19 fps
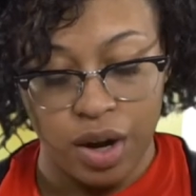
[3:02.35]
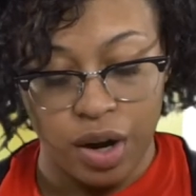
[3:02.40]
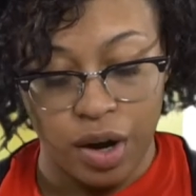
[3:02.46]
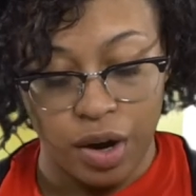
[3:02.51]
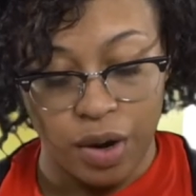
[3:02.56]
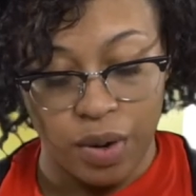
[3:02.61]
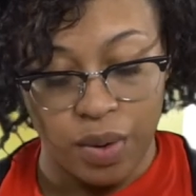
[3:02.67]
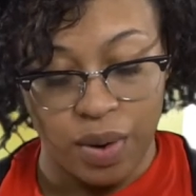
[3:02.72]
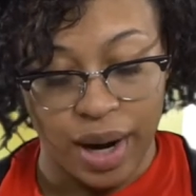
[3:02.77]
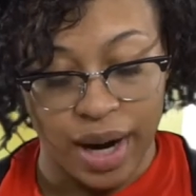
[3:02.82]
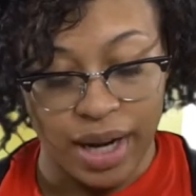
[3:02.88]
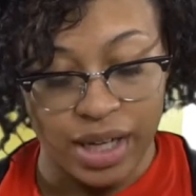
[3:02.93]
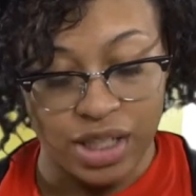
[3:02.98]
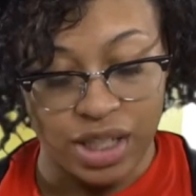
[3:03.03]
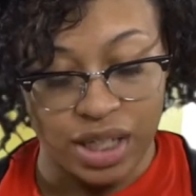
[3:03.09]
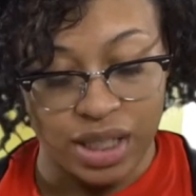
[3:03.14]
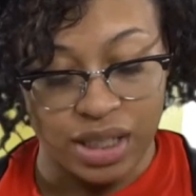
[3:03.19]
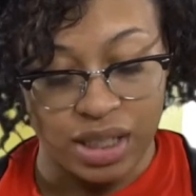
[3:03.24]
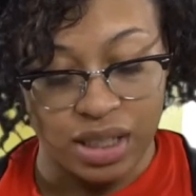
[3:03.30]
"Oh, hi,
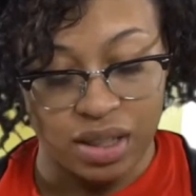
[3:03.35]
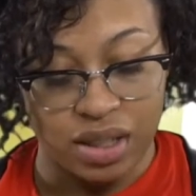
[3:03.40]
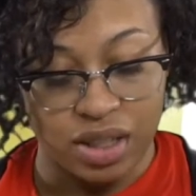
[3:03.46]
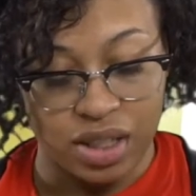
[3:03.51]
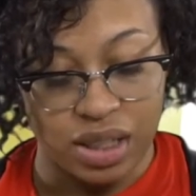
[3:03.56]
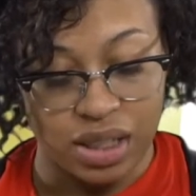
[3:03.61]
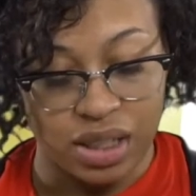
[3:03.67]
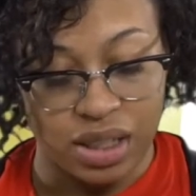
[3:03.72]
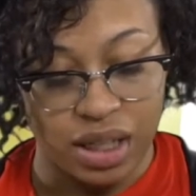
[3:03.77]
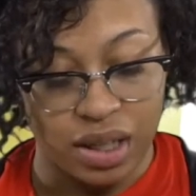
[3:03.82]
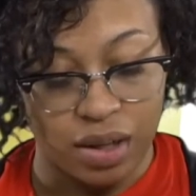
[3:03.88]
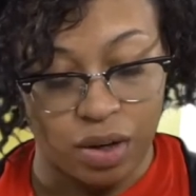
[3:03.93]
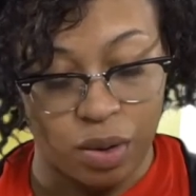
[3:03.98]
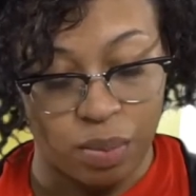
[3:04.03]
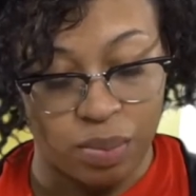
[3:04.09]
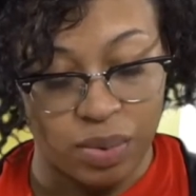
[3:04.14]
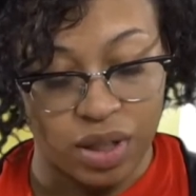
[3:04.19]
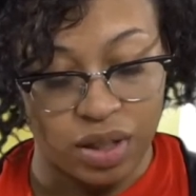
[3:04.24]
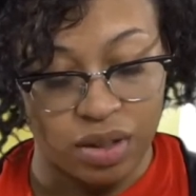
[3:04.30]
Jessie," she said,
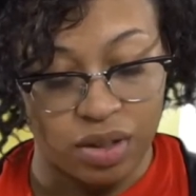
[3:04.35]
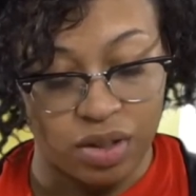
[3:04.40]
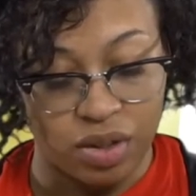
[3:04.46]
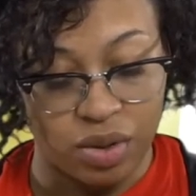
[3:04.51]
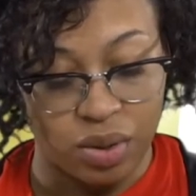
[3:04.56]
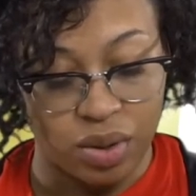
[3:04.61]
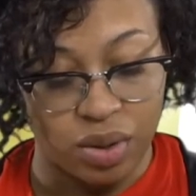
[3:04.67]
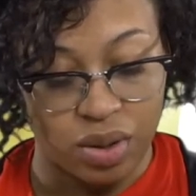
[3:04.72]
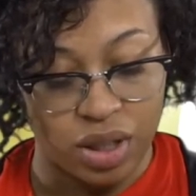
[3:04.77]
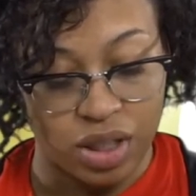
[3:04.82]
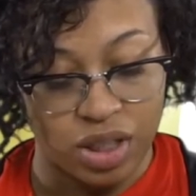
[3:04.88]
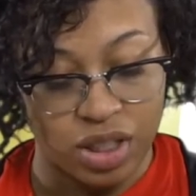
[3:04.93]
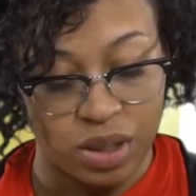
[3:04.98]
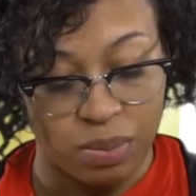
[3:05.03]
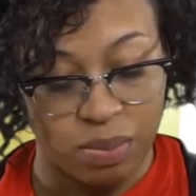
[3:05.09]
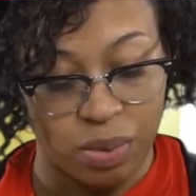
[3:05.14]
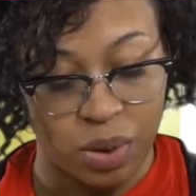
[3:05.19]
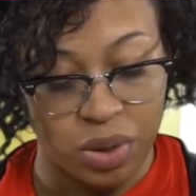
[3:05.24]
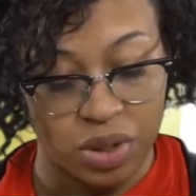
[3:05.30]
opening the door, and she
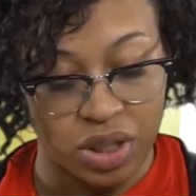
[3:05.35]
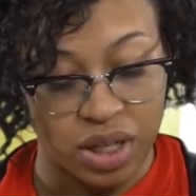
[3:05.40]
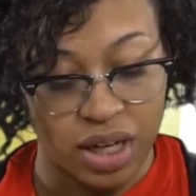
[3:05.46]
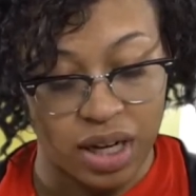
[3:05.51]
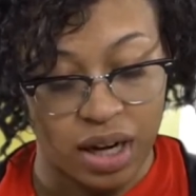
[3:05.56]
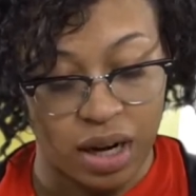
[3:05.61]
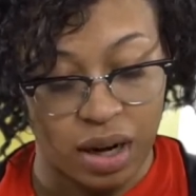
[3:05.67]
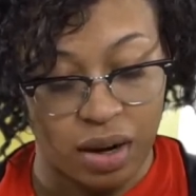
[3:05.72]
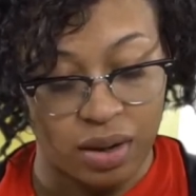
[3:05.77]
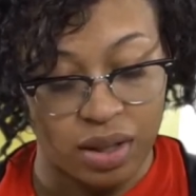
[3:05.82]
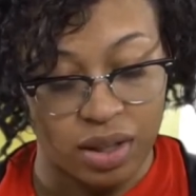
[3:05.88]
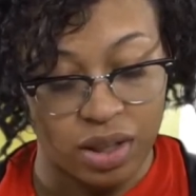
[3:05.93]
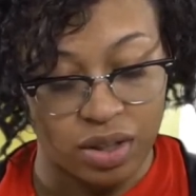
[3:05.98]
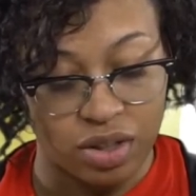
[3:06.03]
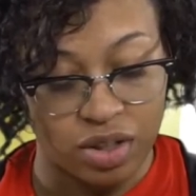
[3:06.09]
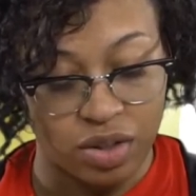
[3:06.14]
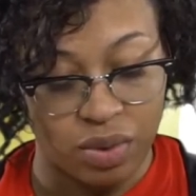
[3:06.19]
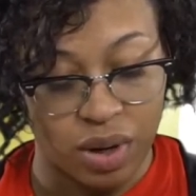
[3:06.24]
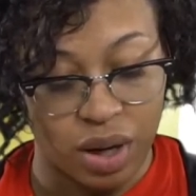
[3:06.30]
poked her head out and
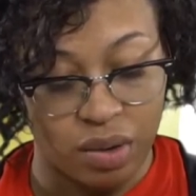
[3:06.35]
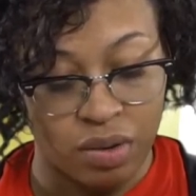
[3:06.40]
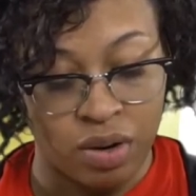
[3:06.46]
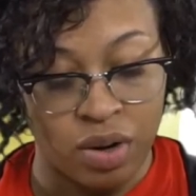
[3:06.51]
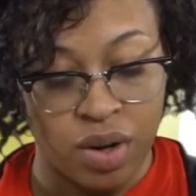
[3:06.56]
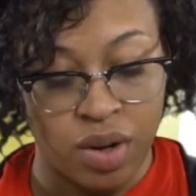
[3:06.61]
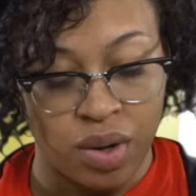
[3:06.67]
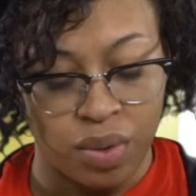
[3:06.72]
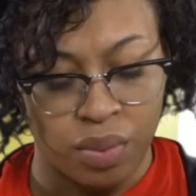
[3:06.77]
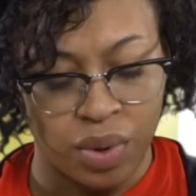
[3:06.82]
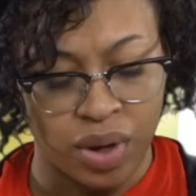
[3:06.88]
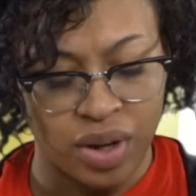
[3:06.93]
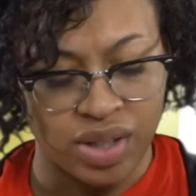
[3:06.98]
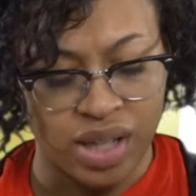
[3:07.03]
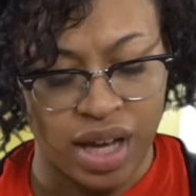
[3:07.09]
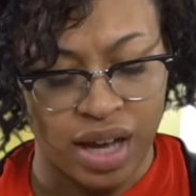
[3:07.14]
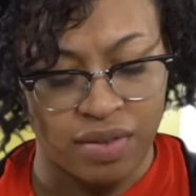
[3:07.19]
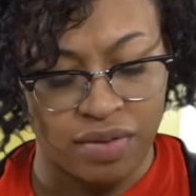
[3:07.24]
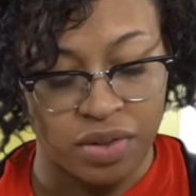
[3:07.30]
looked around. "Where's
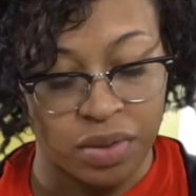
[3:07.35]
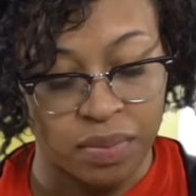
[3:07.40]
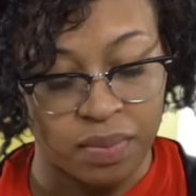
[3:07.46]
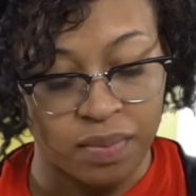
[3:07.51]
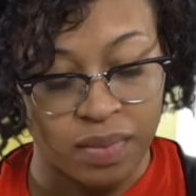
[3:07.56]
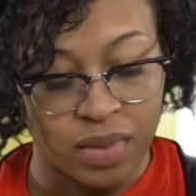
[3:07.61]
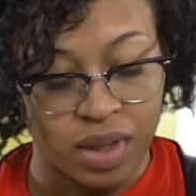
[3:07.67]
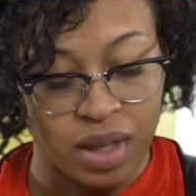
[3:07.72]
Evan?"